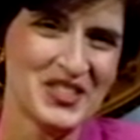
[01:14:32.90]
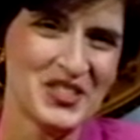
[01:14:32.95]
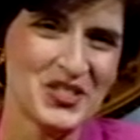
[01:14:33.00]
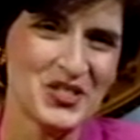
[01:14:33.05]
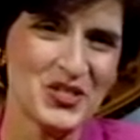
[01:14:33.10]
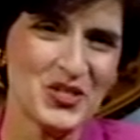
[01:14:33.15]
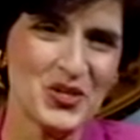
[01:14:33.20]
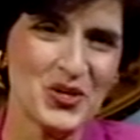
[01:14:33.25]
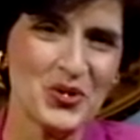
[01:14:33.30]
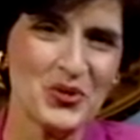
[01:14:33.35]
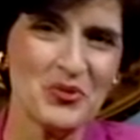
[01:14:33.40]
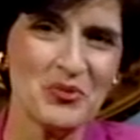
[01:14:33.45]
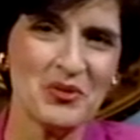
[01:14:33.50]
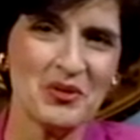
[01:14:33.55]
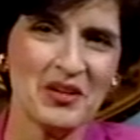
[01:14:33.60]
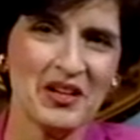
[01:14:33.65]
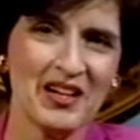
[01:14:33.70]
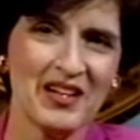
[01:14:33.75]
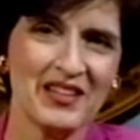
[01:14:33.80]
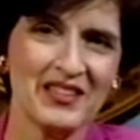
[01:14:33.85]
So
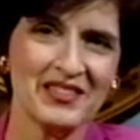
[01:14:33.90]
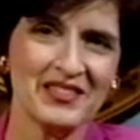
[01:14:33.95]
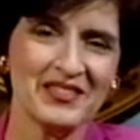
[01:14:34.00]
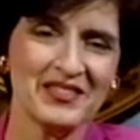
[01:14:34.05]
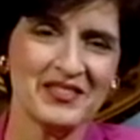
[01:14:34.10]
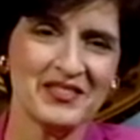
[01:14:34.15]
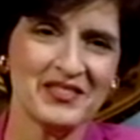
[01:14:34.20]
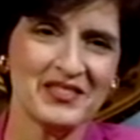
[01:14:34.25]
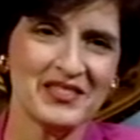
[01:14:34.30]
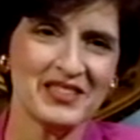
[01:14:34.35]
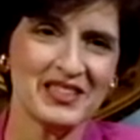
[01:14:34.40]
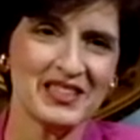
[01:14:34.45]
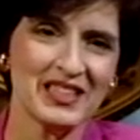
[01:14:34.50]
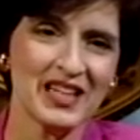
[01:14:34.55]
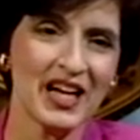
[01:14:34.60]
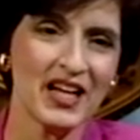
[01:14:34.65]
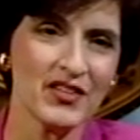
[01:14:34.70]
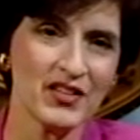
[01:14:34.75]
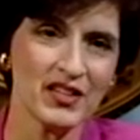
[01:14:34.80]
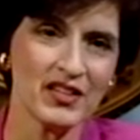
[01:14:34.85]

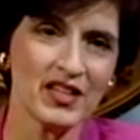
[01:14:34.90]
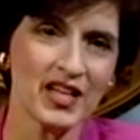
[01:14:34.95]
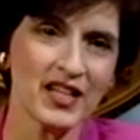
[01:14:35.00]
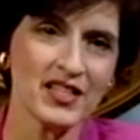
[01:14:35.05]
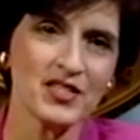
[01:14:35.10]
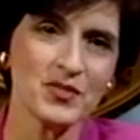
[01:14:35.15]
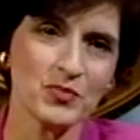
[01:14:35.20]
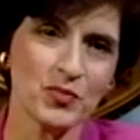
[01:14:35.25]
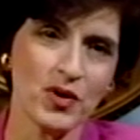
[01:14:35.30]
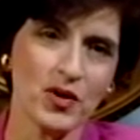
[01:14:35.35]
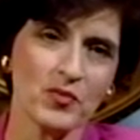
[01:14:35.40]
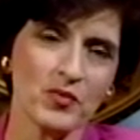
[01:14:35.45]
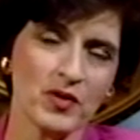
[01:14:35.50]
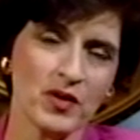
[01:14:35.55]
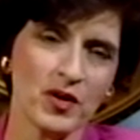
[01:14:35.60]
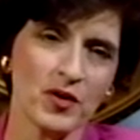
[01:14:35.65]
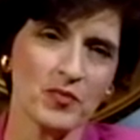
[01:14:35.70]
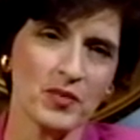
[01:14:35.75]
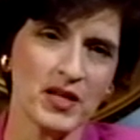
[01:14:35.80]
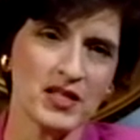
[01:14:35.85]
I think that's probably
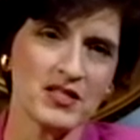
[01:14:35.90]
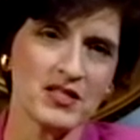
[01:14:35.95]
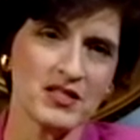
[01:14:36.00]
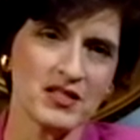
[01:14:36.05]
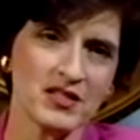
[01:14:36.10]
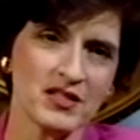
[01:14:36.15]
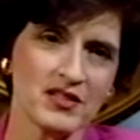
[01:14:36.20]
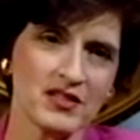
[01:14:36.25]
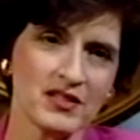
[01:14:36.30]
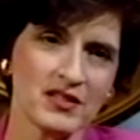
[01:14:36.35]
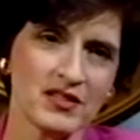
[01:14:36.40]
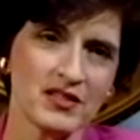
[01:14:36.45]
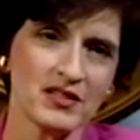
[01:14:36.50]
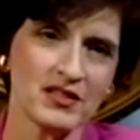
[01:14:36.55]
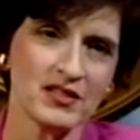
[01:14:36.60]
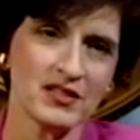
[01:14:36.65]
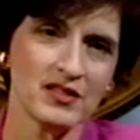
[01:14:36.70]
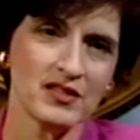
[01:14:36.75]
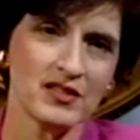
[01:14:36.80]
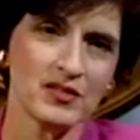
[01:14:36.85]
our best
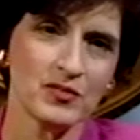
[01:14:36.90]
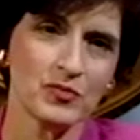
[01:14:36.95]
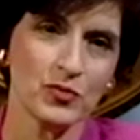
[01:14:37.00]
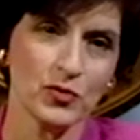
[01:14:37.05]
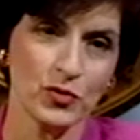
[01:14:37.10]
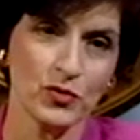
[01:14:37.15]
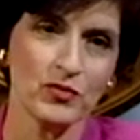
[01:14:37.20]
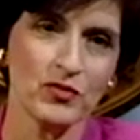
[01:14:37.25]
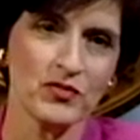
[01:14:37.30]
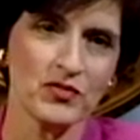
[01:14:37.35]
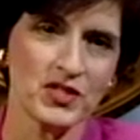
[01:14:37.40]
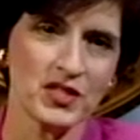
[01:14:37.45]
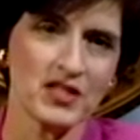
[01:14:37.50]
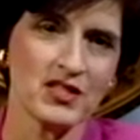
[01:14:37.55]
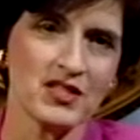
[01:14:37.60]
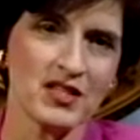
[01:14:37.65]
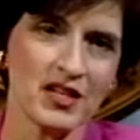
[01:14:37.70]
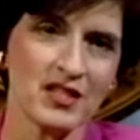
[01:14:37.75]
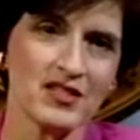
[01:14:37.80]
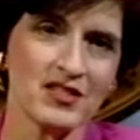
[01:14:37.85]
proof of
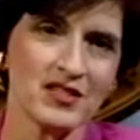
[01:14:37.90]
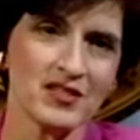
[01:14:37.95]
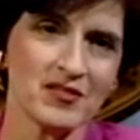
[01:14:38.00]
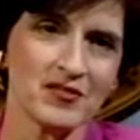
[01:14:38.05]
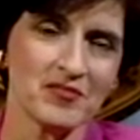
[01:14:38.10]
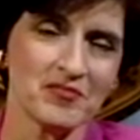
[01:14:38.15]
success.